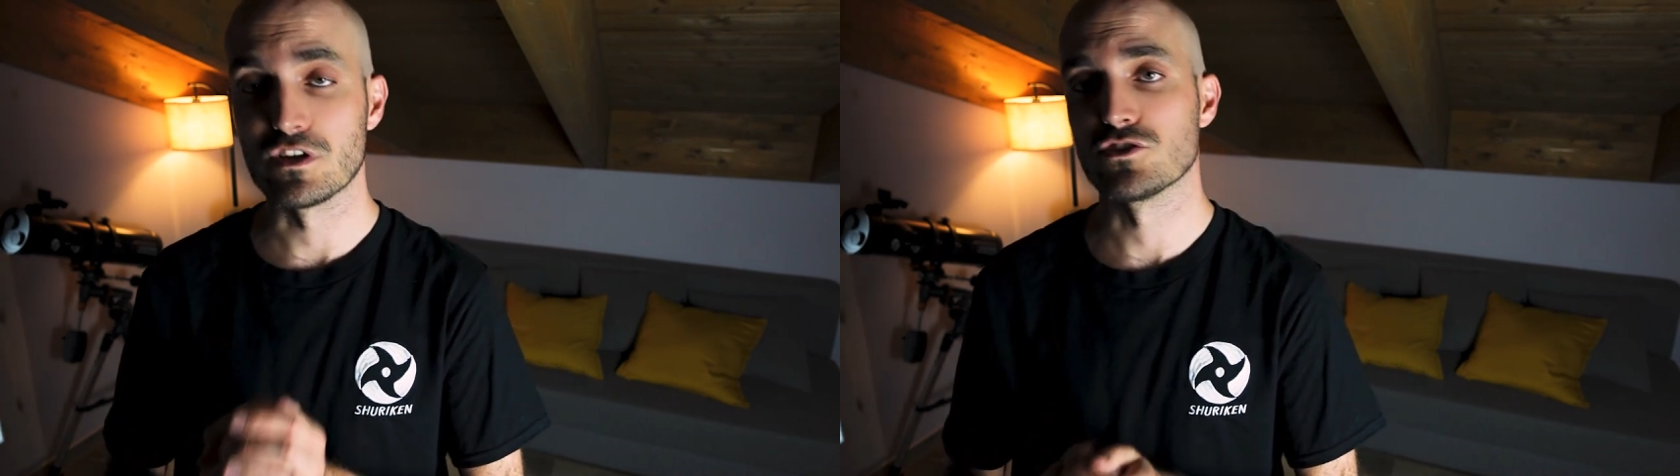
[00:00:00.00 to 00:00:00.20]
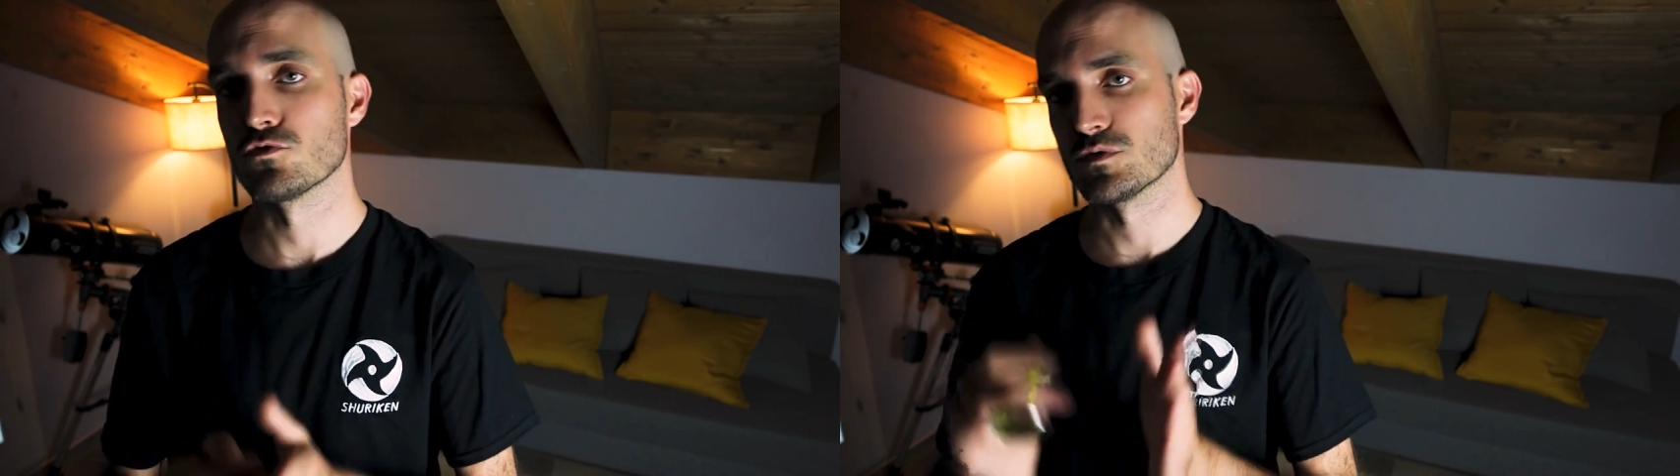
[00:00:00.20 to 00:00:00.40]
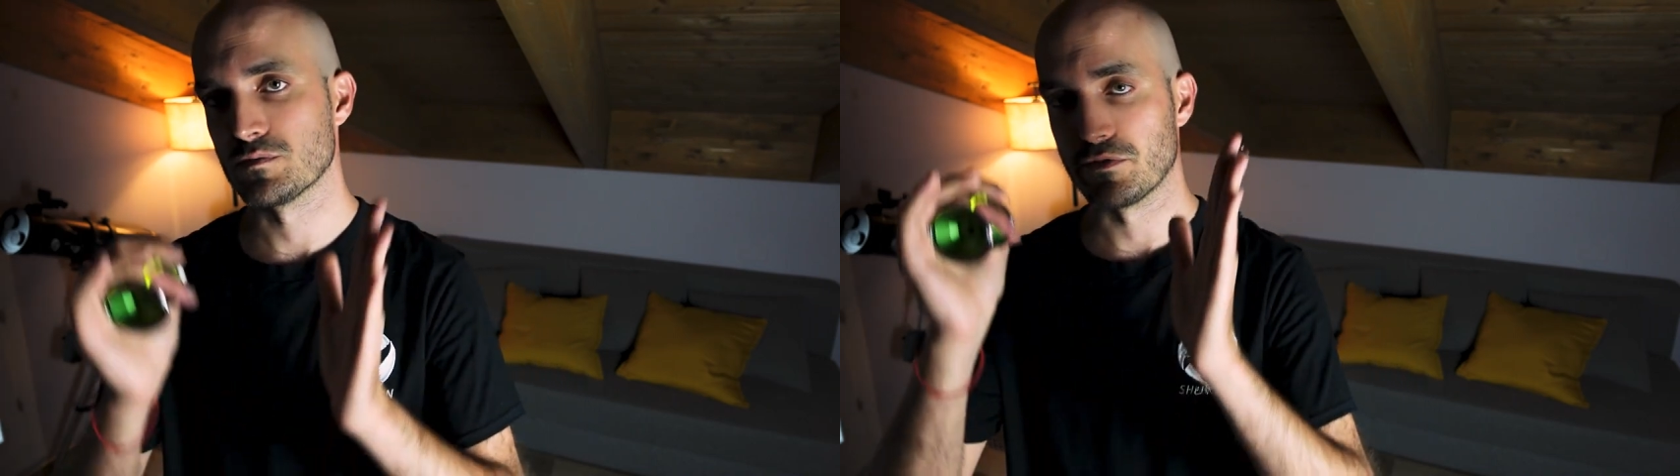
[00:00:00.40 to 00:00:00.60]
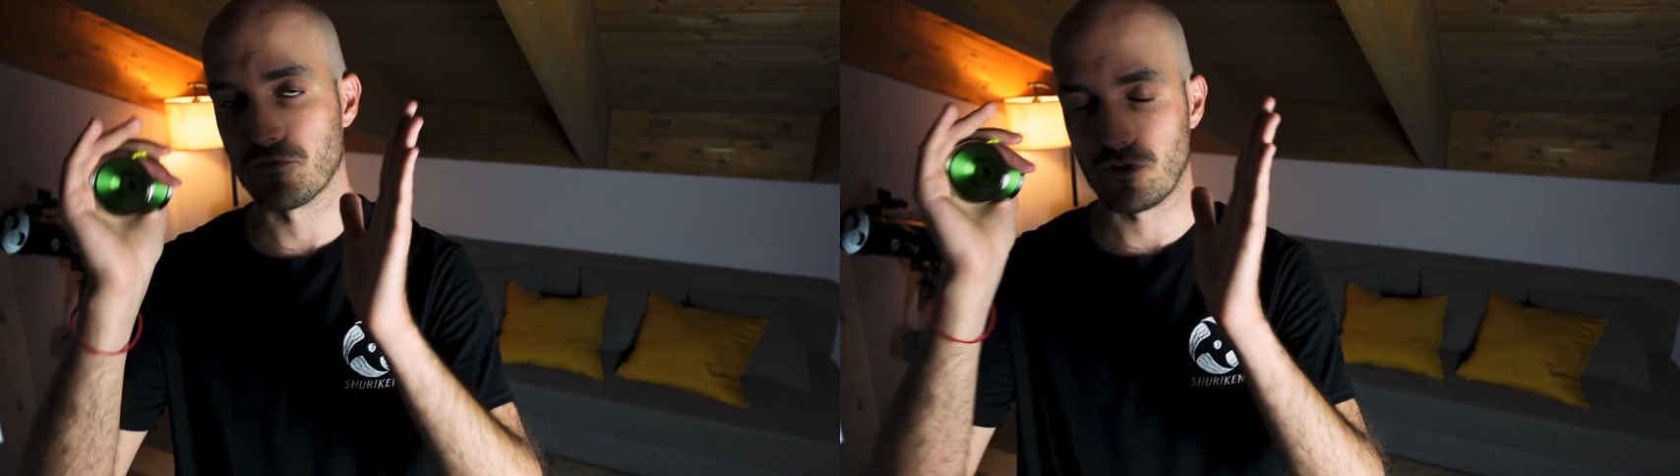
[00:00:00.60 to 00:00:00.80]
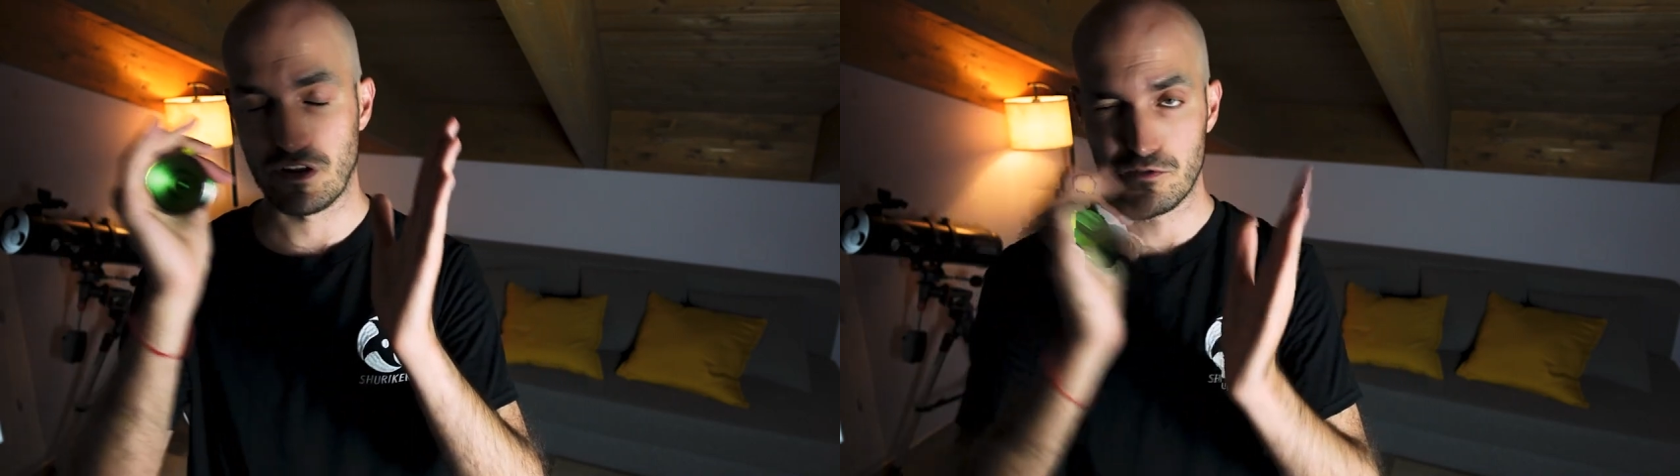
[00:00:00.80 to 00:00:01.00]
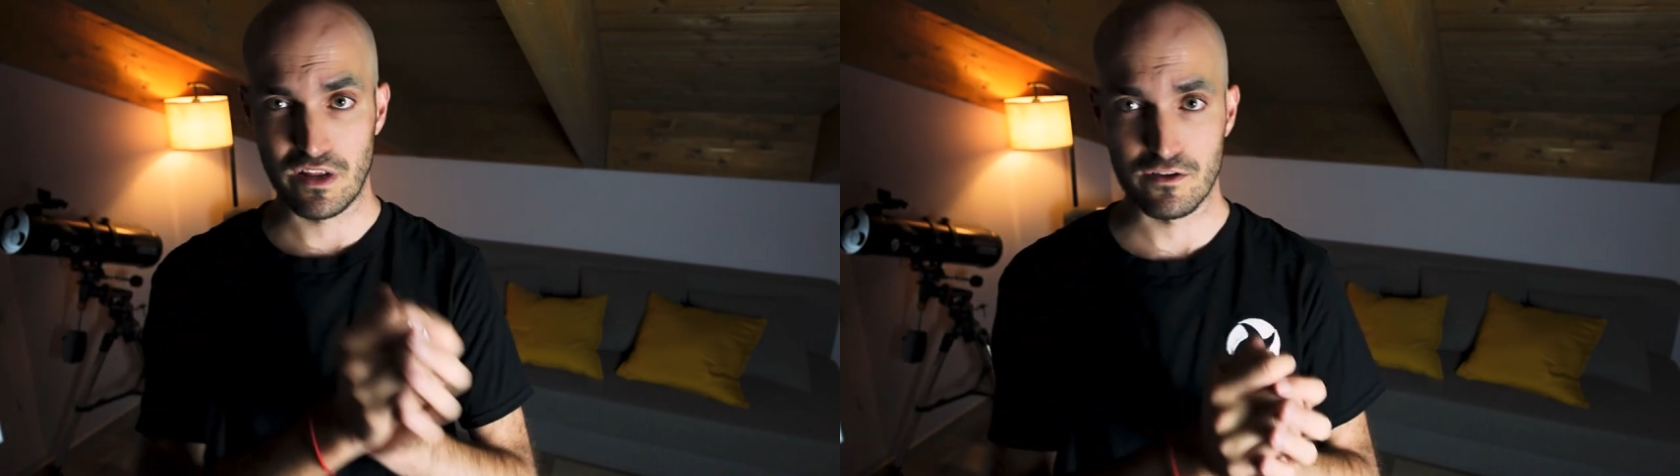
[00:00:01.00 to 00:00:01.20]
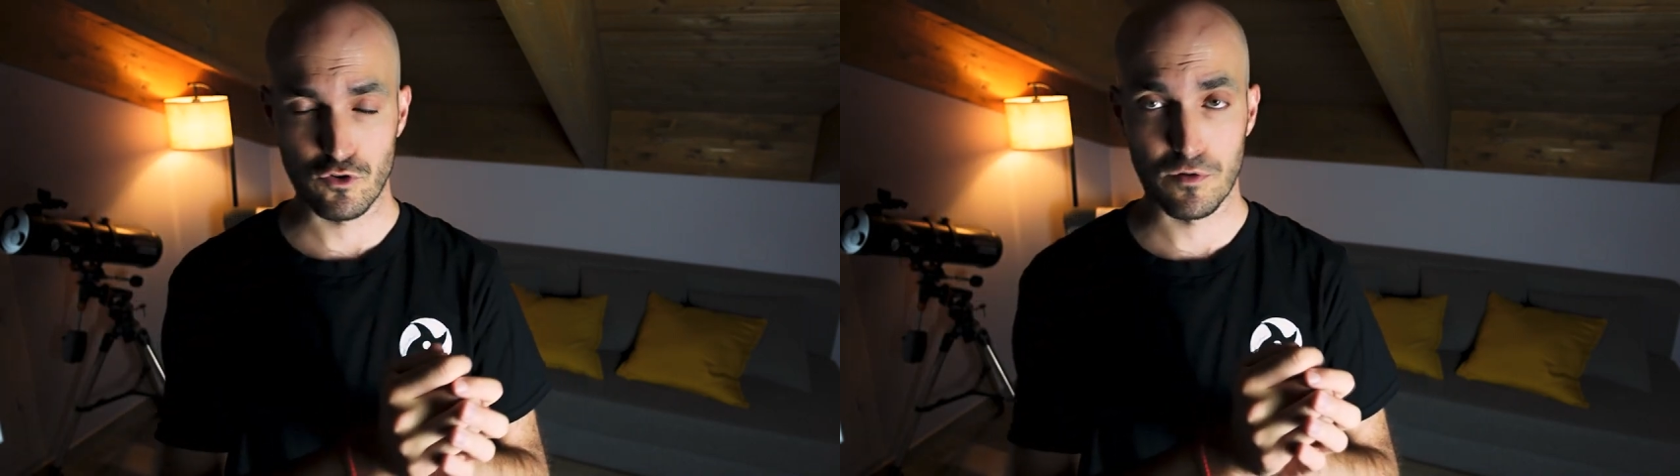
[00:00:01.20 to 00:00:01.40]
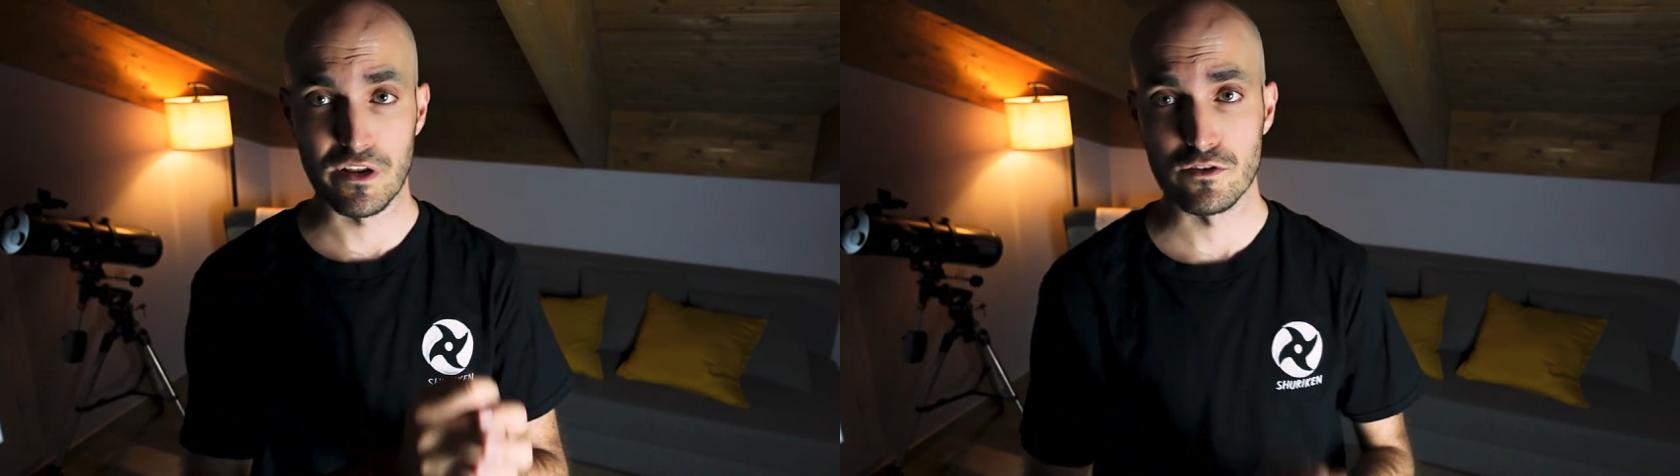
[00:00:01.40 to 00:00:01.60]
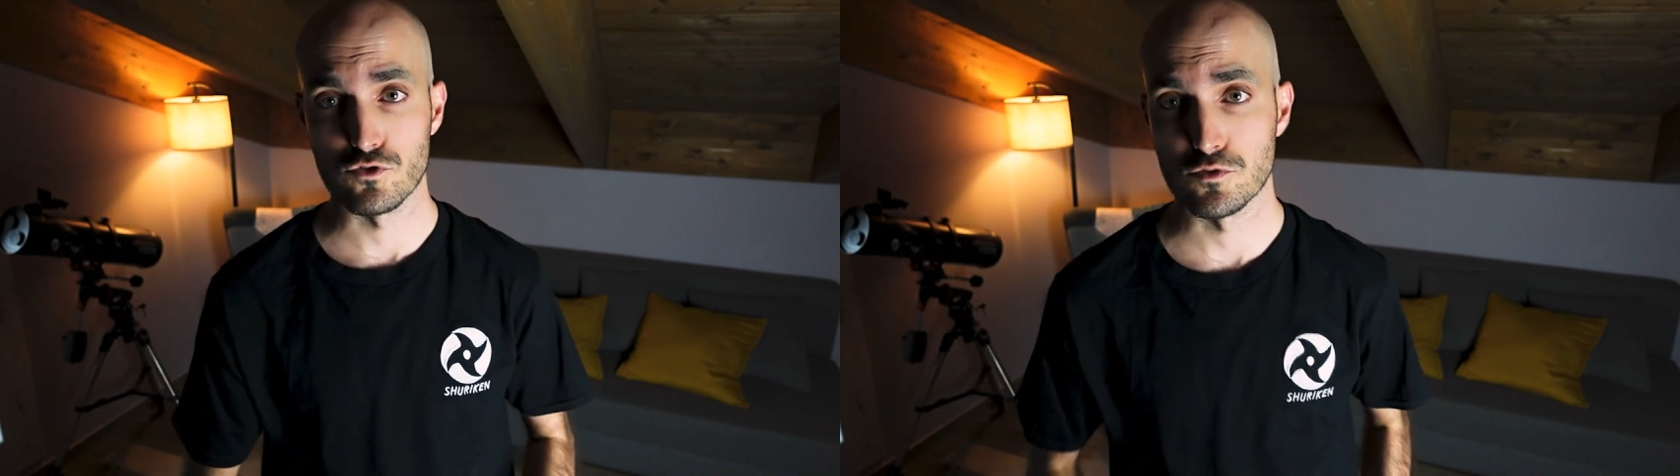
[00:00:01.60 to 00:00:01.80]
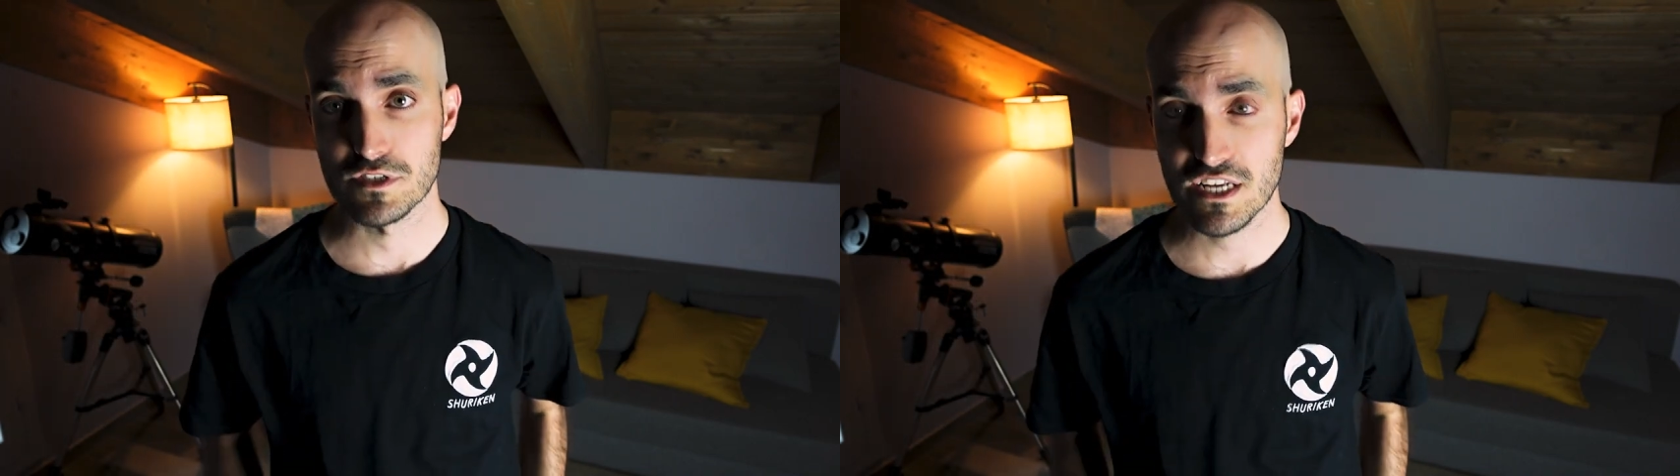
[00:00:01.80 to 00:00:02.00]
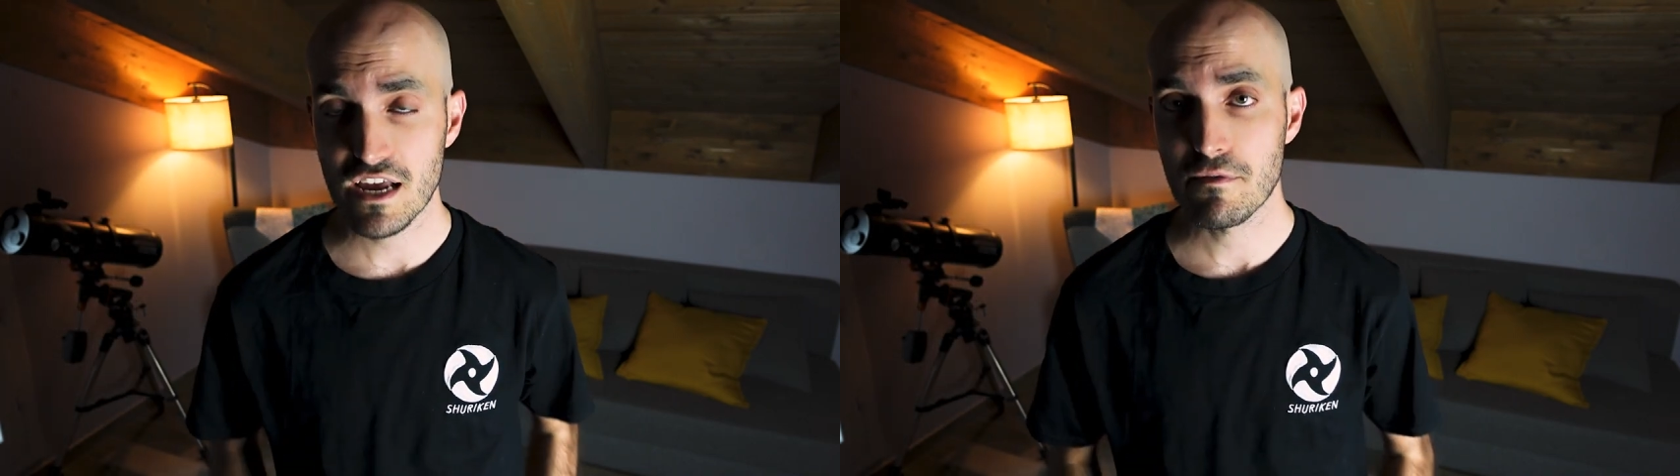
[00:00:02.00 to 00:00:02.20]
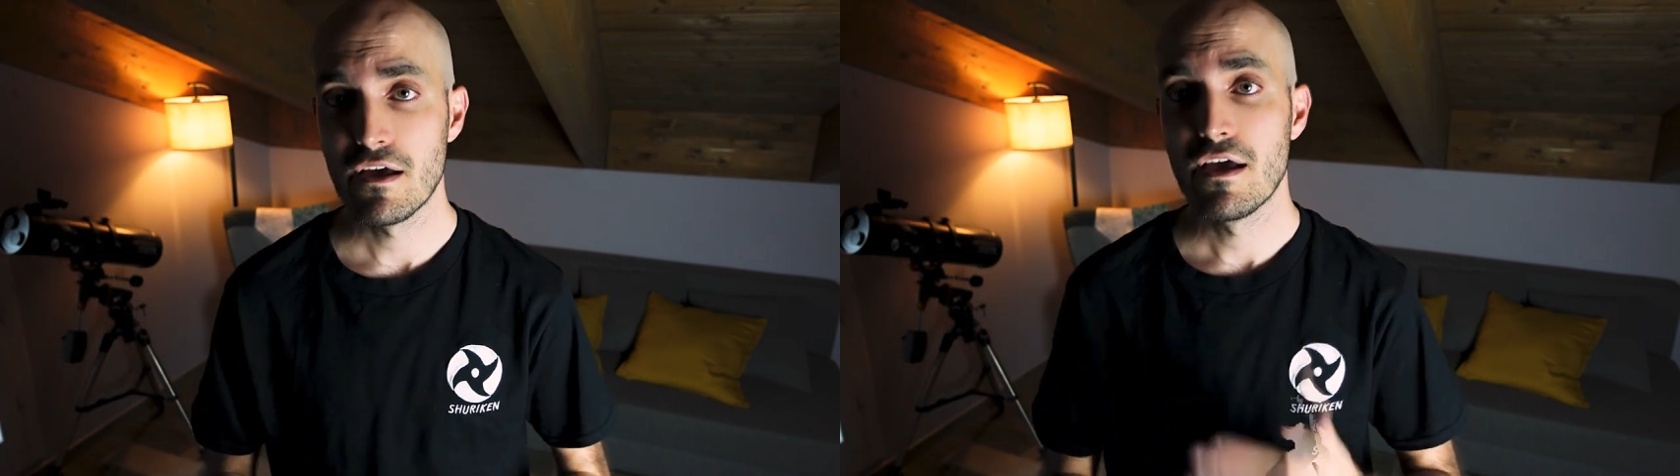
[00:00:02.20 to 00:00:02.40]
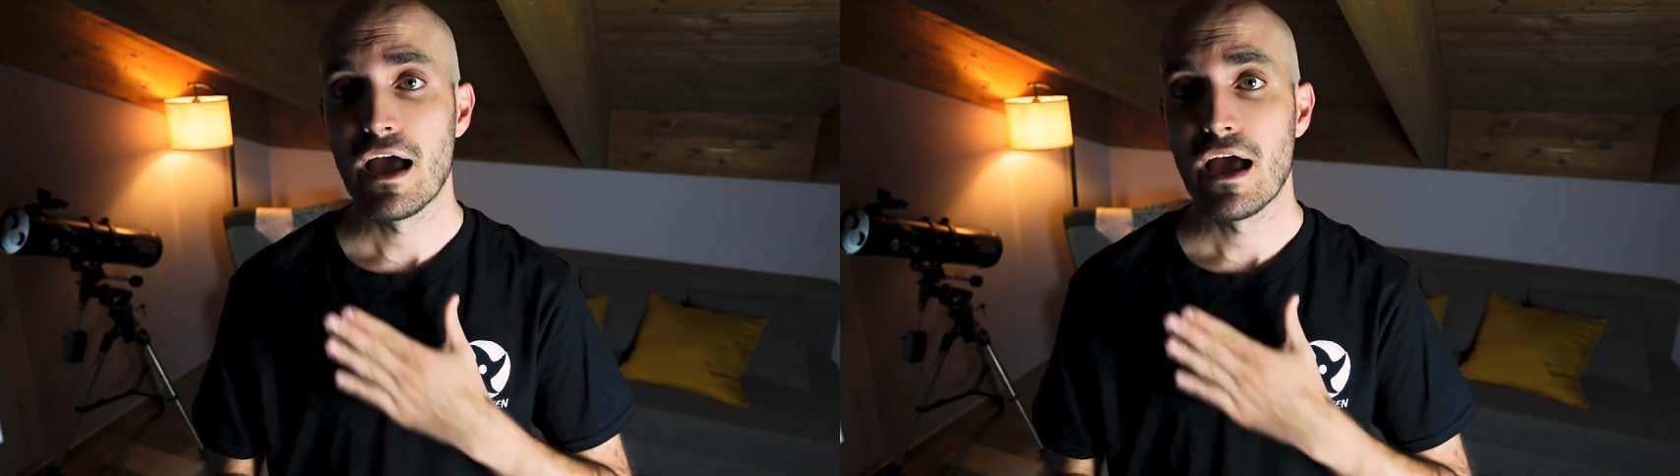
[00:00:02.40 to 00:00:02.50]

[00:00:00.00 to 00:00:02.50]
As always, don't forget to like, to comment, and to subscribe.